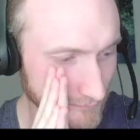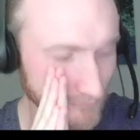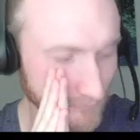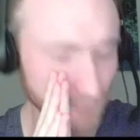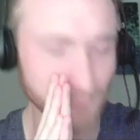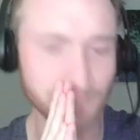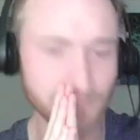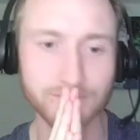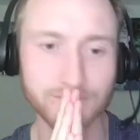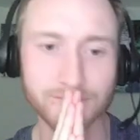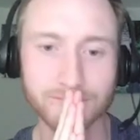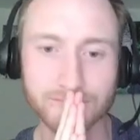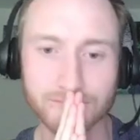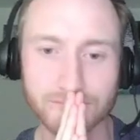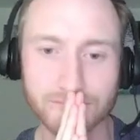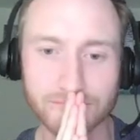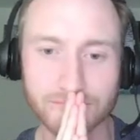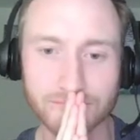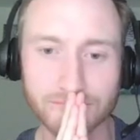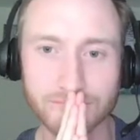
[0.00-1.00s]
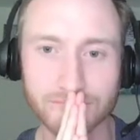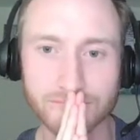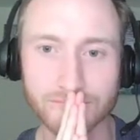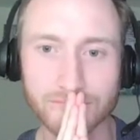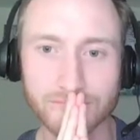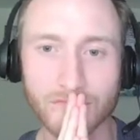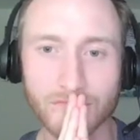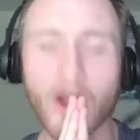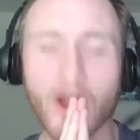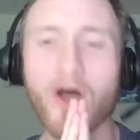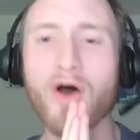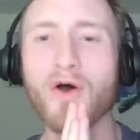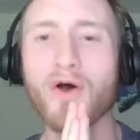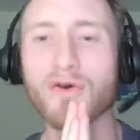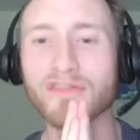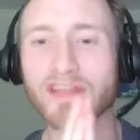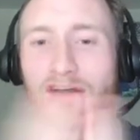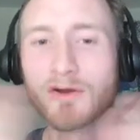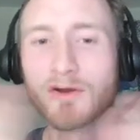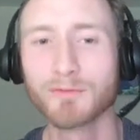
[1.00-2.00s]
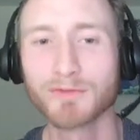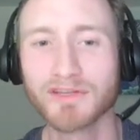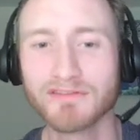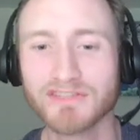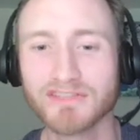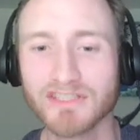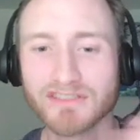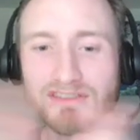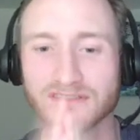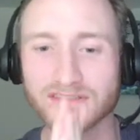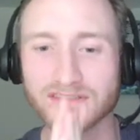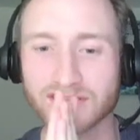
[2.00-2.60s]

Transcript: principles? Or are they like. Oh, they don't believe Jesus